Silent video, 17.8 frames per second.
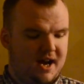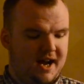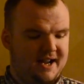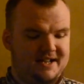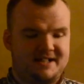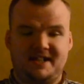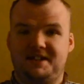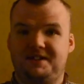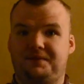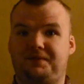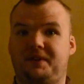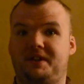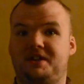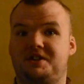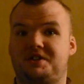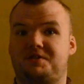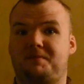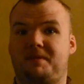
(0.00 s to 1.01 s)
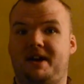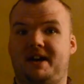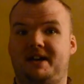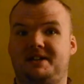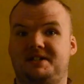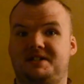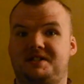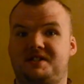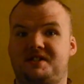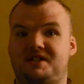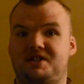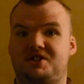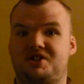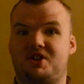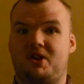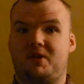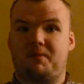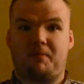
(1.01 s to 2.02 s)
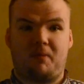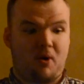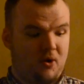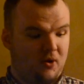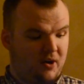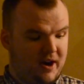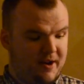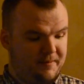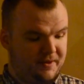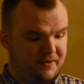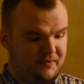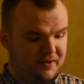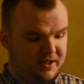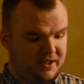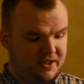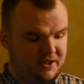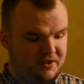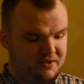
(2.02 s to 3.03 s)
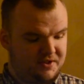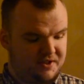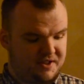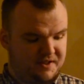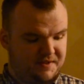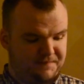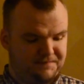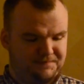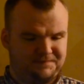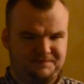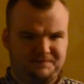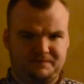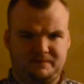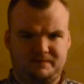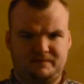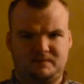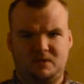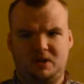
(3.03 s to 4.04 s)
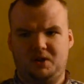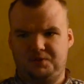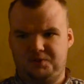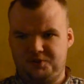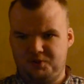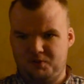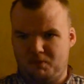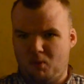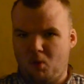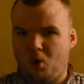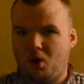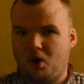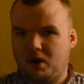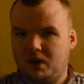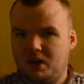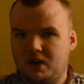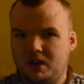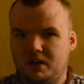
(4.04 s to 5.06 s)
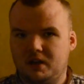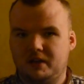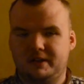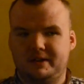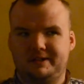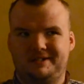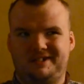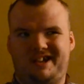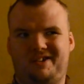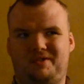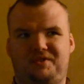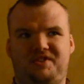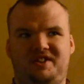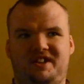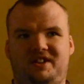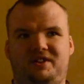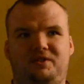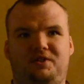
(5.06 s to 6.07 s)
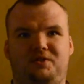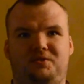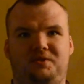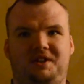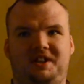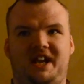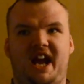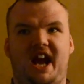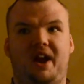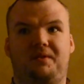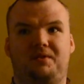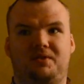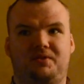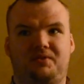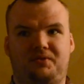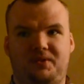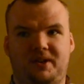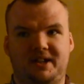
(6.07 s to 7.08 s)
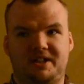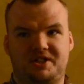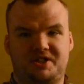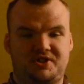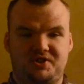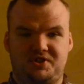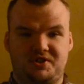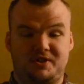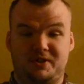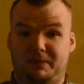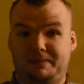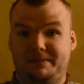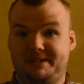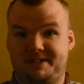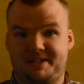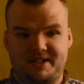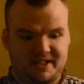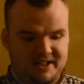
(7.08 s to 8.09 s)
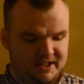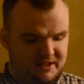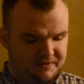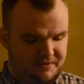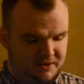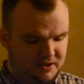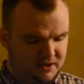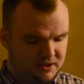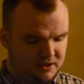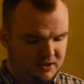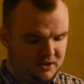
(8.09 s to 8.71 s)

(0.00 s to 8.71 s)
I intend to finish my C# programming videos. Well, do more. I don't think you can really ever finish. There's so much to cover.